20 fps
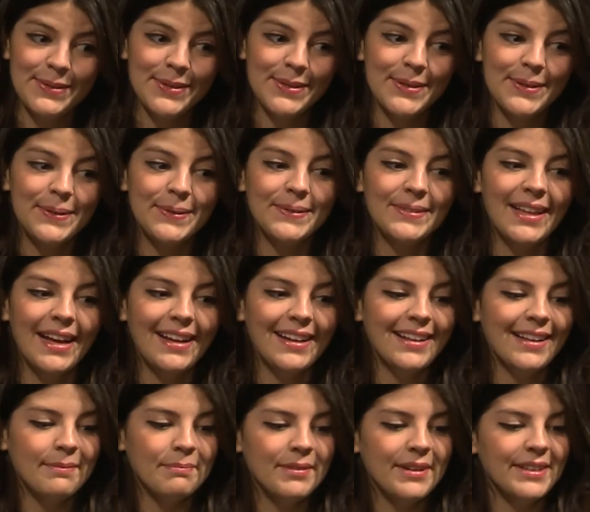So that
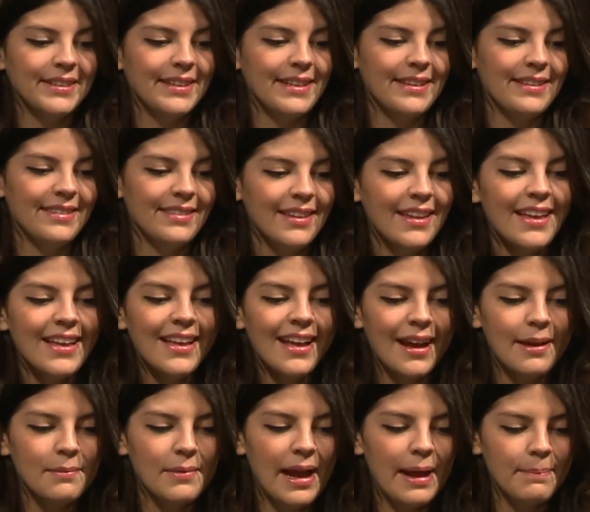I'm good that
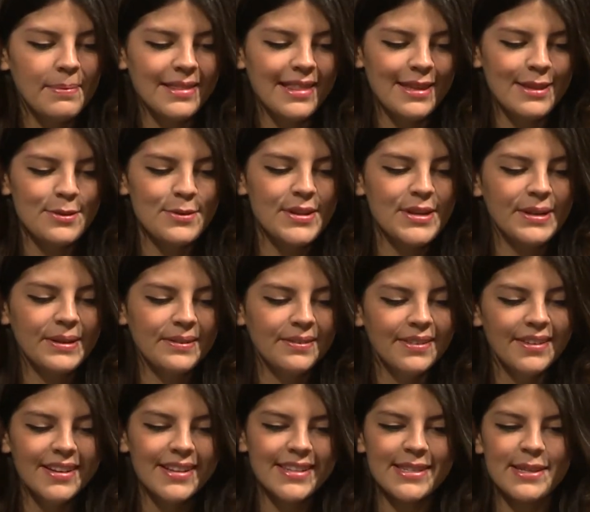I'm happy that you hear
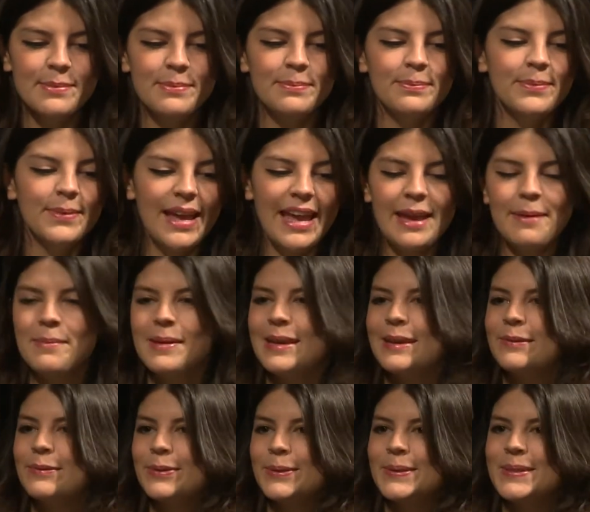some Amy
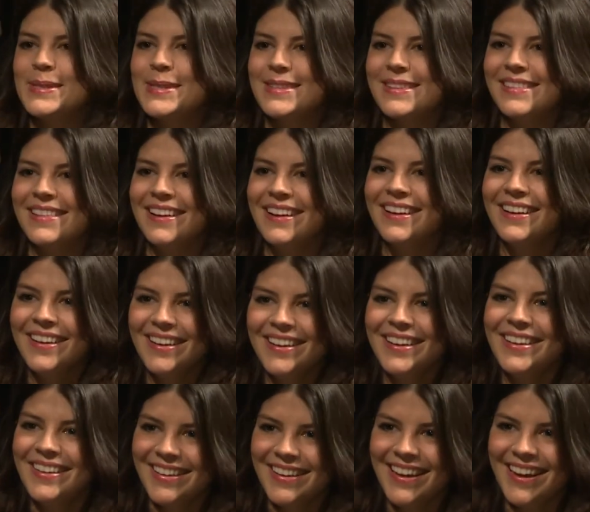influence in there. I
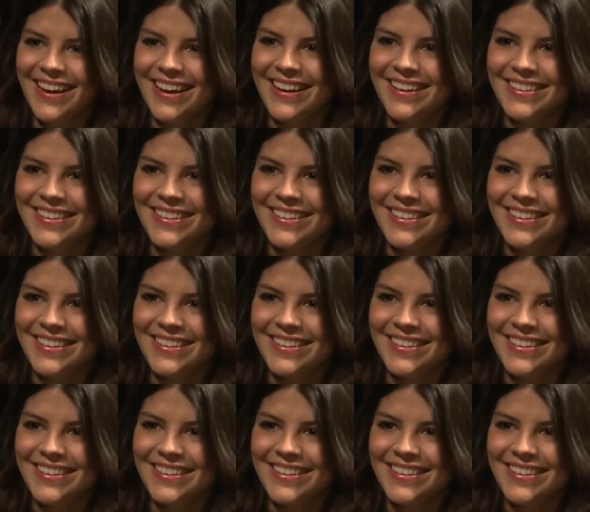really do. Yeah.